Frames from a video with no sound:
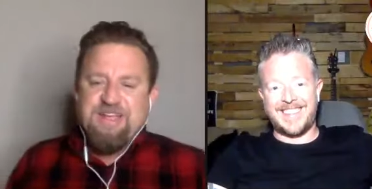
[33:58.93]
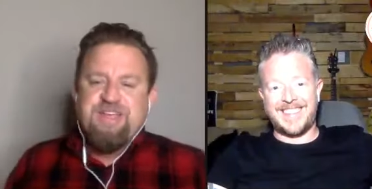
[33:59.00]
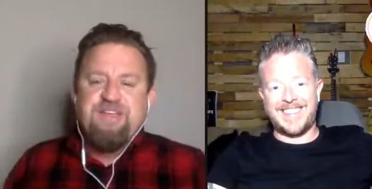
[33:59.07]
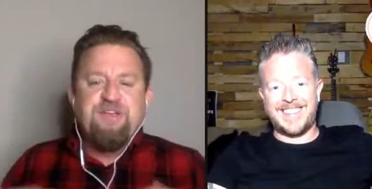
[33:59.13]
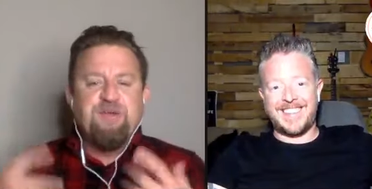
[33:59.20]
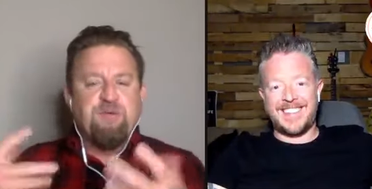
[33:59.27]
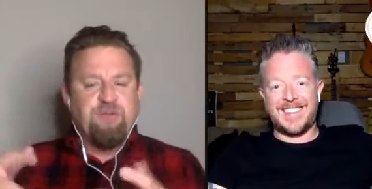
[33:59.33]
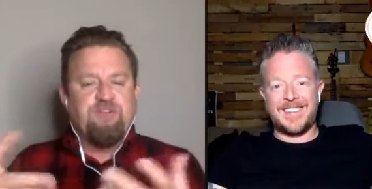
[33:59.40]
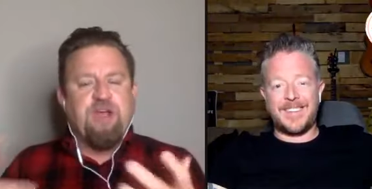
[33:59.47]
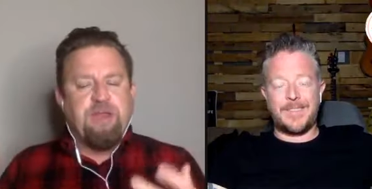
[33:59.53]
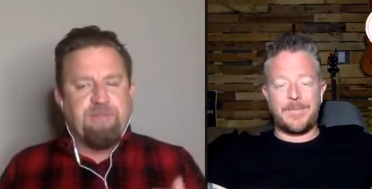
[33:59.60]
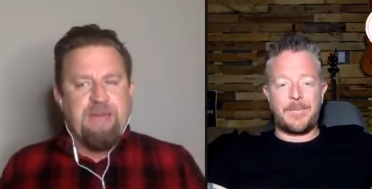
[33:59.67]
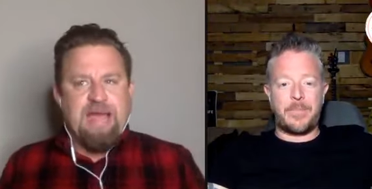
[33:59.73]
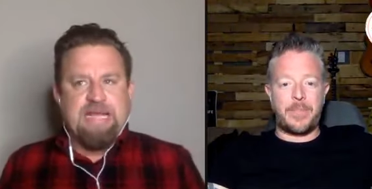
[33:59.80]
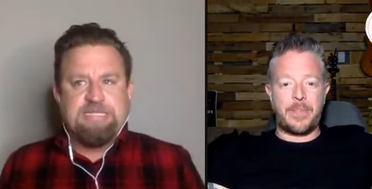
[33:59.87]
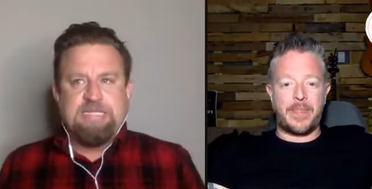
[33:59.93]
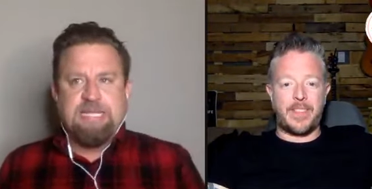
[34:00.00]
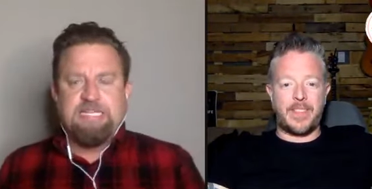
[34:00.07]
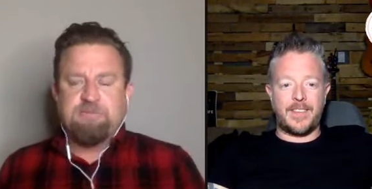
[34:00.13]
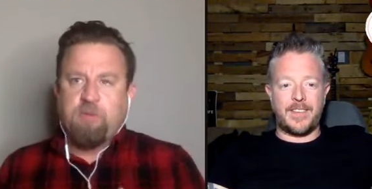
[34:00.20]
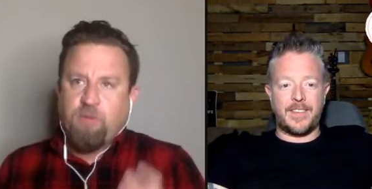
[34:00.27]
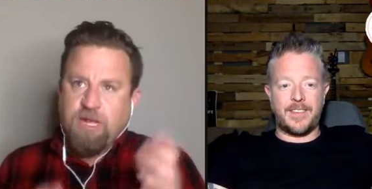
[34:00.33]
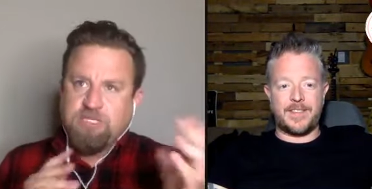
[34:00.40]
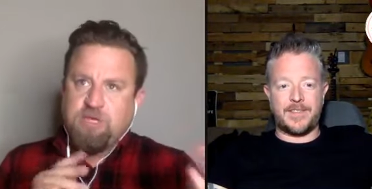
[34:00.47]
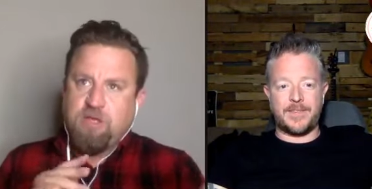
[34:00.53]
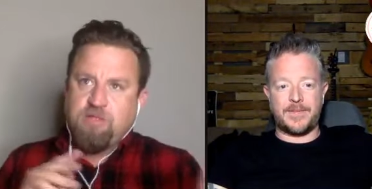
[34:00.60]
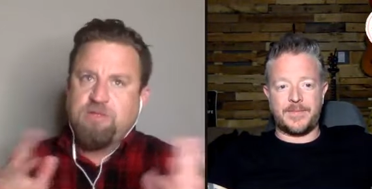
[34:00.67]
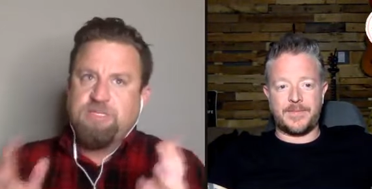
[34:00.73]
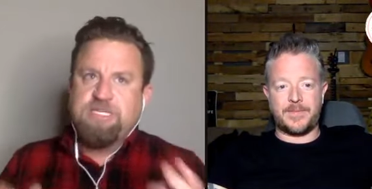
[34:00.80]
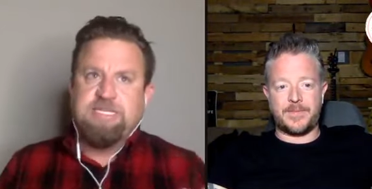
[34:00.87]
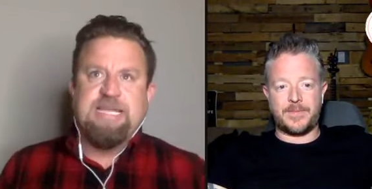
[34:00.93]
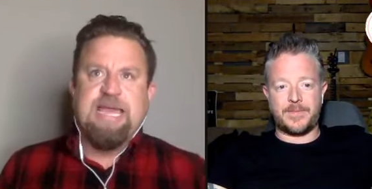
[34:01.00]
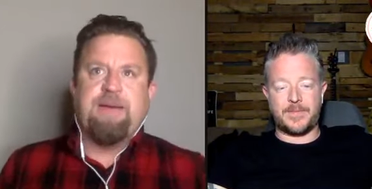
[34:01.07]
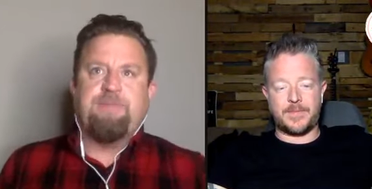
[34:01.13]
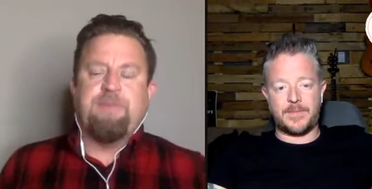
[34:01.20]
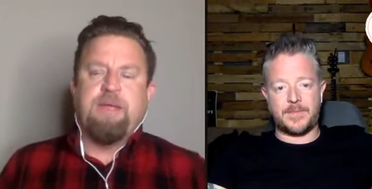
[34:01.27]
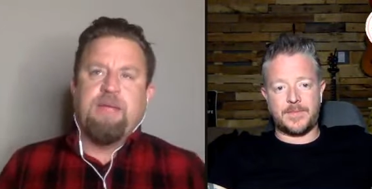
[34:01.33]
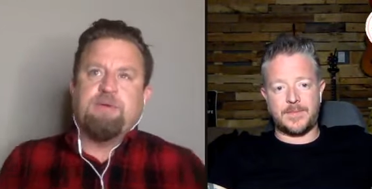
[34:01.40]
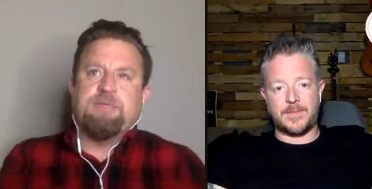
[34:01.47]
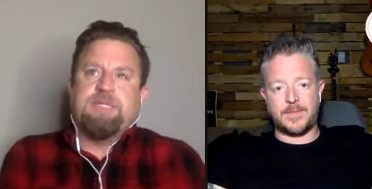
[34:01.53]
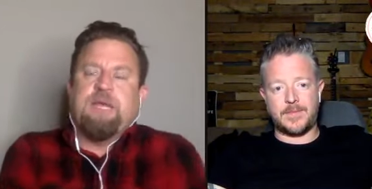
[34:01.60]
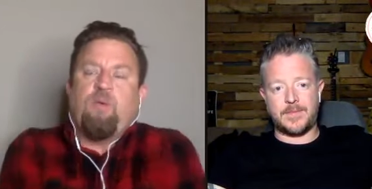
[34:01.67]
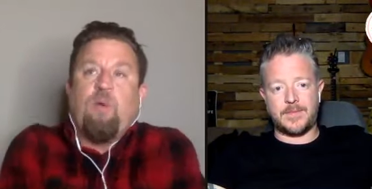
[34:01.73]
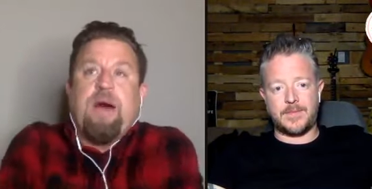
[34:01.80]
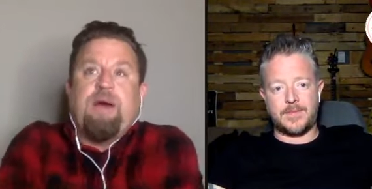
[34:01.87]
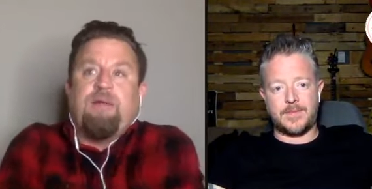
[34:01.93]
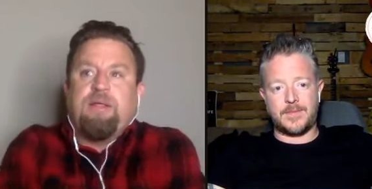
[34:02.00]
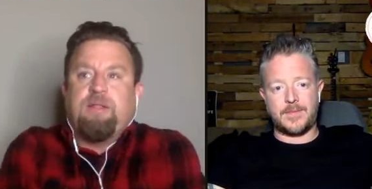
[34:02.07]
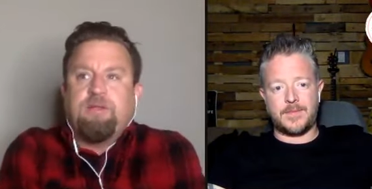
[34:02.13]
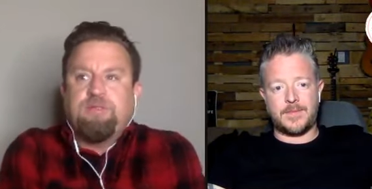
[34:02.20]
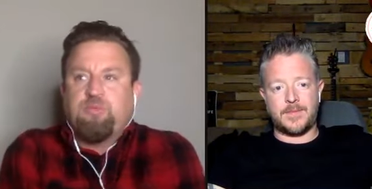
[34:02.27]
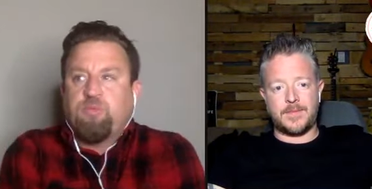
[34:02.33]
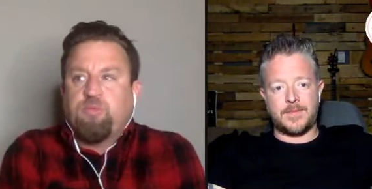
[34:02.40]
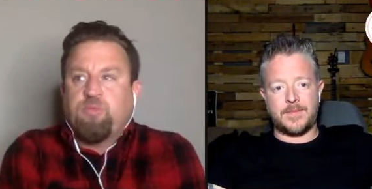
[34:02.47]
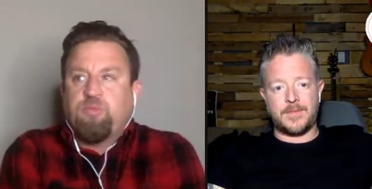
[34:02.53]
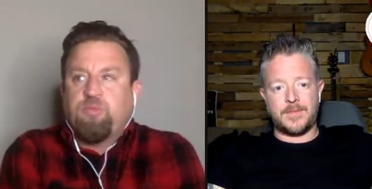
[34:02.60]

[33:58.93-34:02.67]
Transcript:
Speaker 1: things, but when I saw those things happening, it was like wow, like those were big things to me.